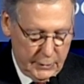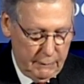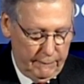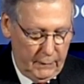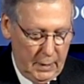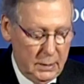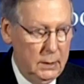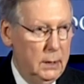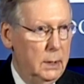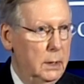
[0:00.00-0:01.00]
to this
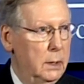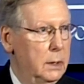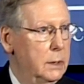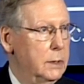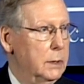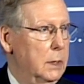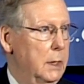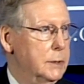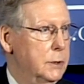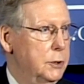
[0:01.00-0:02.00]
affront
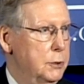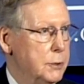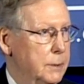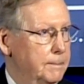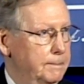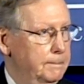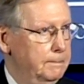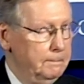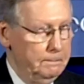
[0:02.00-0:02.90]
to the Constitution.